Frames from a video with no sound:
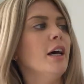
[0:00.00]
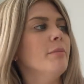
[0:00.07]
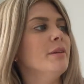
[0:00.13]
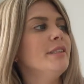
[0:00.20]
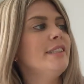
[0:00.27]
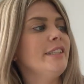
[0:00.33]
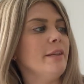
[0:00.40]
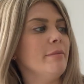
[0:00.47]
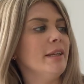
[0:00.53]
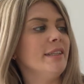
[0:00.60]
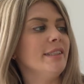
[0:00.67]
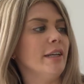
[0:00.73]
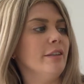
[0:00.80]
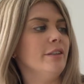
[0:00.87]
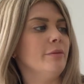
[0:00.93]

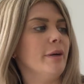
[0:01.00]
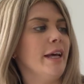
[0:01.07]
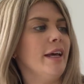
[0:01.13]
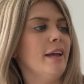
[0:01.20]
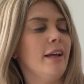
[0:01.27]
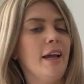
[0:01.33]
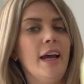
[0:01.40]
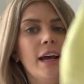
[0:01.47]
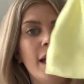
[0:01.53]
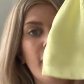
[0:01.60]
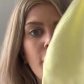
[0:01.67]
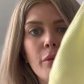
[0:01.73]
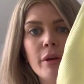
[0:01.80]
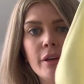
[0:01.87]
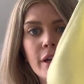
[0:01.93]
seamless underwear.
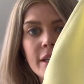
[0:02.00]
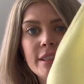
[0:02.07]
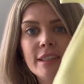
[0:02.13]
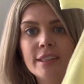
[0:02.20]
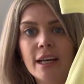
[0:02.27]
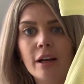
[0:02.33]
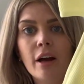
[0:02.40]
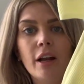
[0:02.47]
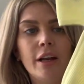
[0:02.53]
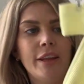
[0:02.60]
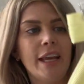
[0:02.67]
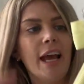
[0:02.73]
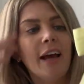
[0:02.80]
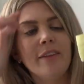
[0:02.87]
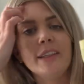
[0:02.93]
How nice is that colour?
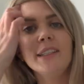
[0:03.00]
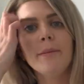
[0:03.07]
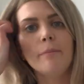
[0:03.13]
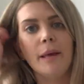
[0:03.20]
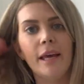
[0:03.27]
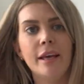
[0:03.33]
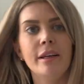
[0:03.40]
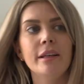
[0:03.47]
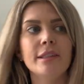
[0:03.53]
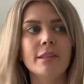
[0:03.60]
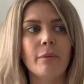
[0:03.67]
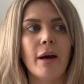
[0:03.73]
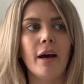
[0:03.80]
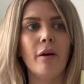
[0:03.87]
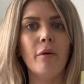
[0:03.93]
They had this in pink as
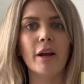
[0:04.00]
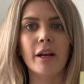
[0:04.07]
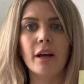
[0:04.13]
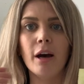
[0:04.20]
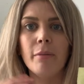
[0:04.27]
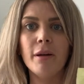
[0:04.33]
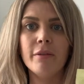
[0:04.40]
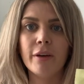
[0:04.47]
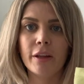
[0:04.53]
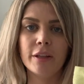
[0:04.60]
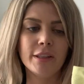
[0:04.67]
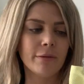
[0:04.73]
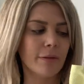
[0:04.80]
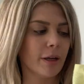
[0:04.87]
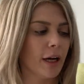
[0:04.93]
well and a couple of other
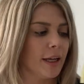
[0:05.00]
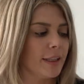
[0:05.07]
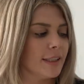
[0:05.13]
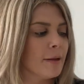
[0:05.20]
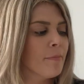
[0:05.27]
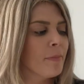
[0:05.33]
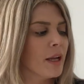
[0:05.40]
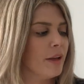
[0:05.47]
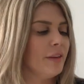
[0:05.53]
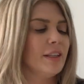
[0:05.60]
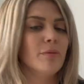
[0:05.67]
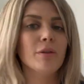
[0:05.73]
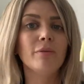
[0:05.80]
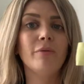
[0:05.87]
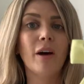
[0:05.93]
different colours, and
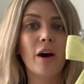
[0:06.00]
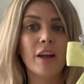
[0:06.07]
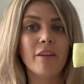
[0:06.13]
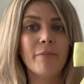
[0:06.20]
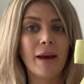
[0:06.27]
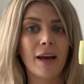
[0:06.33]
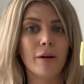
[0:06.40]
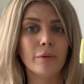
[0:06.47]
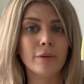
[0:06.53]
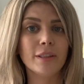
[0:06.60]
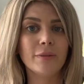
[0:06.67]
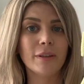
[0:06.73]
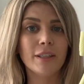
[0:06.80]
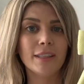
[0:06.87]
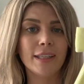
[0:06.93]
this was
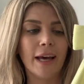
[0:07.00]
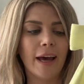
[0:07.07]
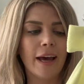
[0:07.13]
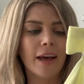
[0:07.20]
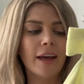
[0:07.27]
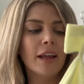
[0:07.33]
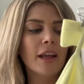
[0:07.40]
£5 for the set.